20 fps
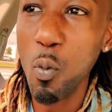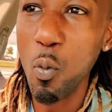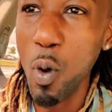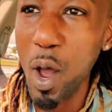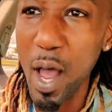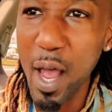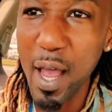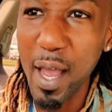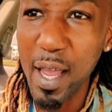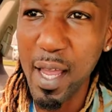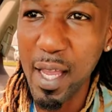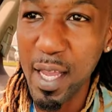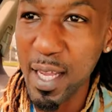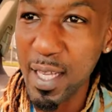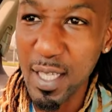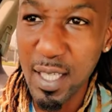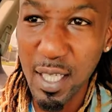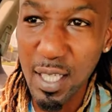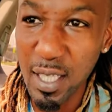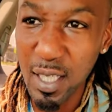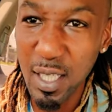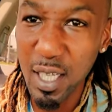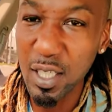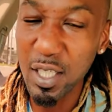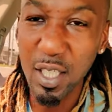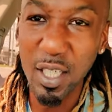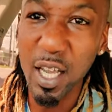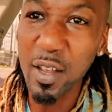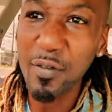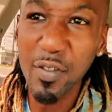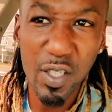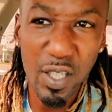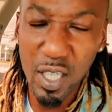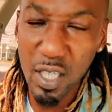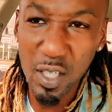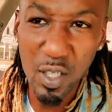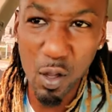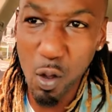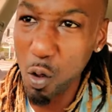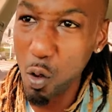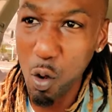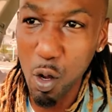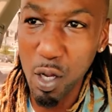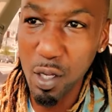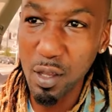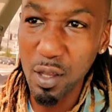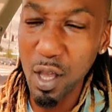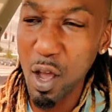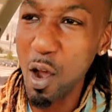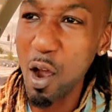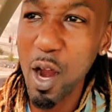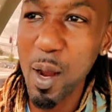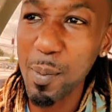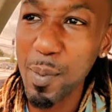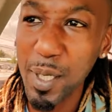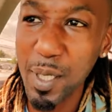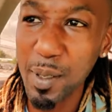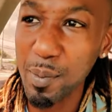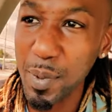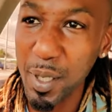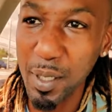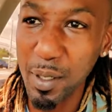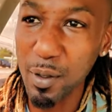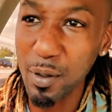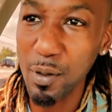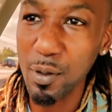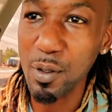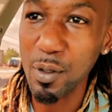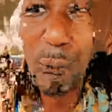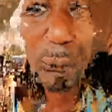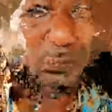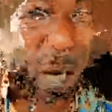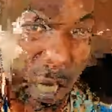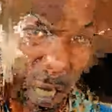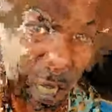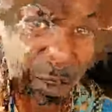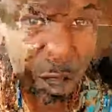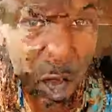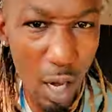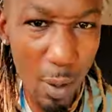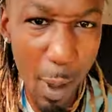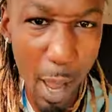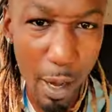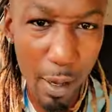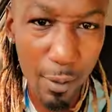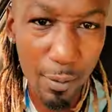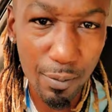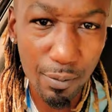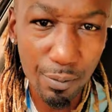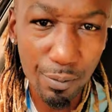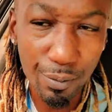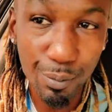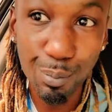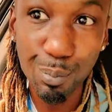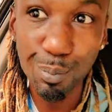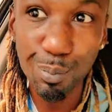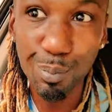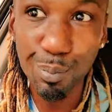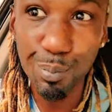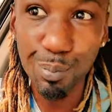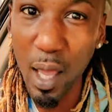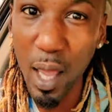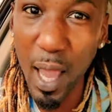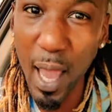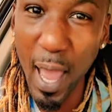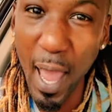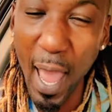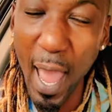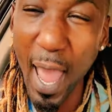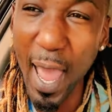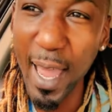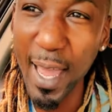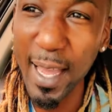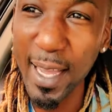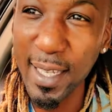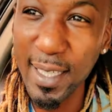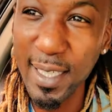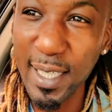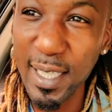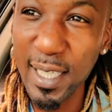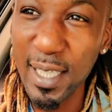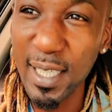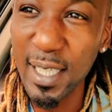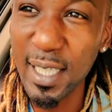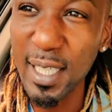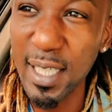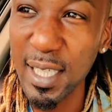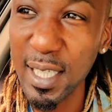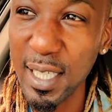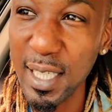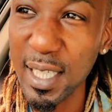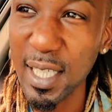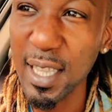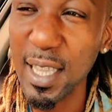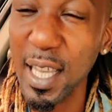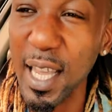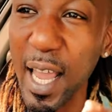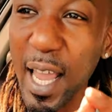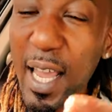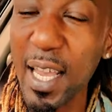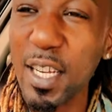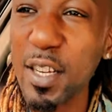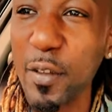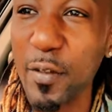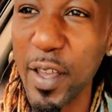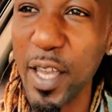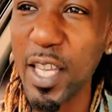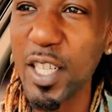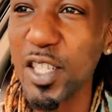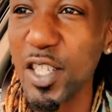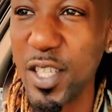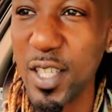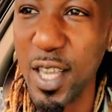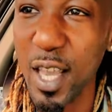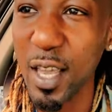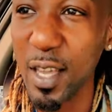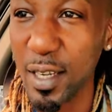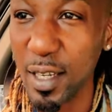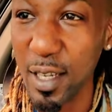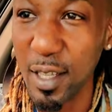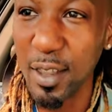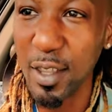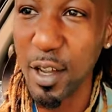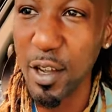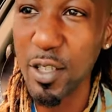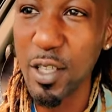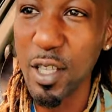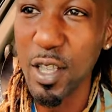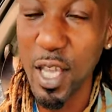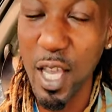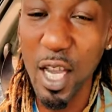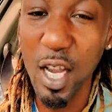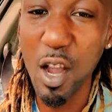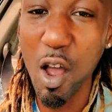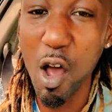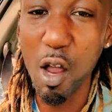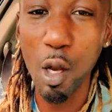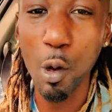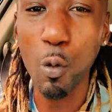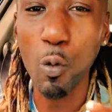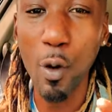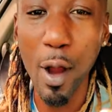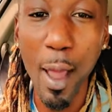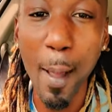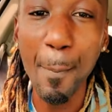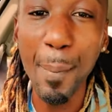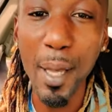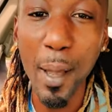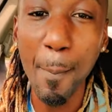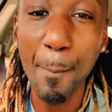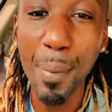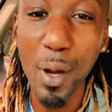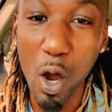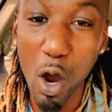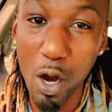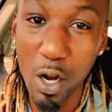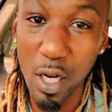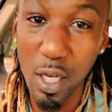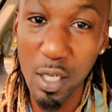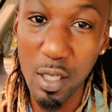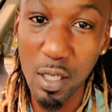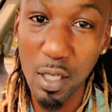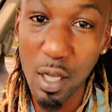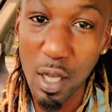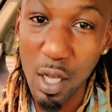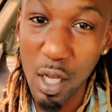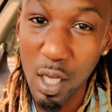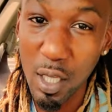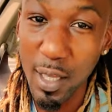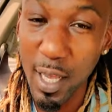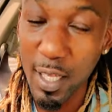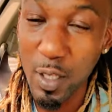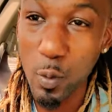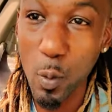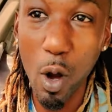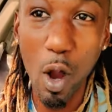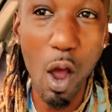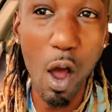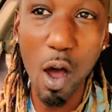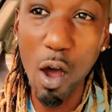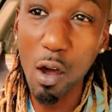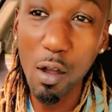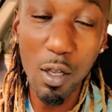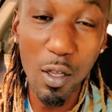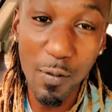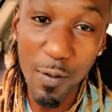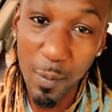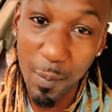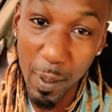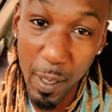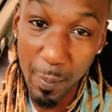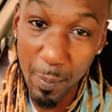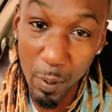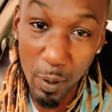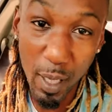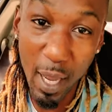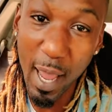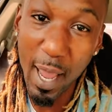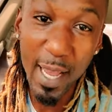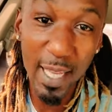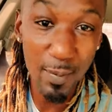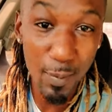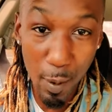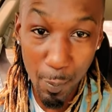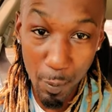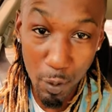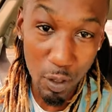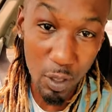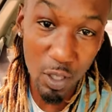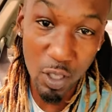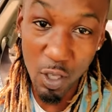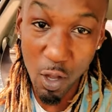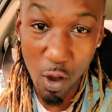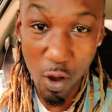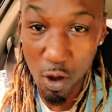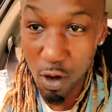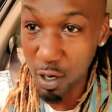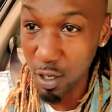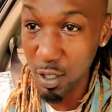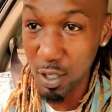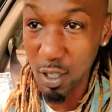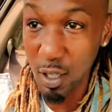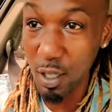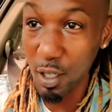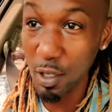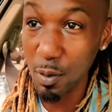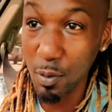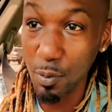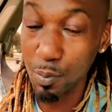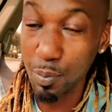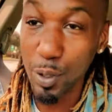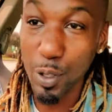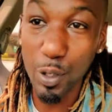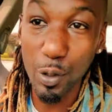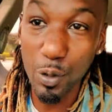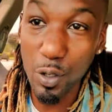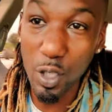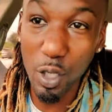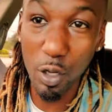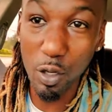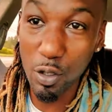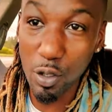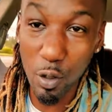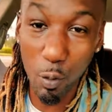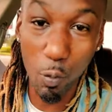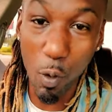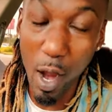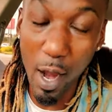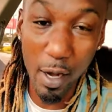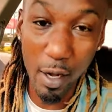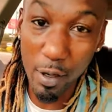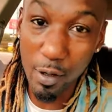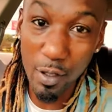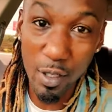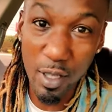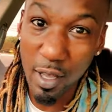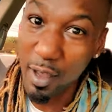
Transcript: Why is it such an emphasis on the heartbeat bill? But then I thought about it. At the end of each set, there's a thing called a wrap party. That's where all of the people, the cast members, the stars, the producers, the writers,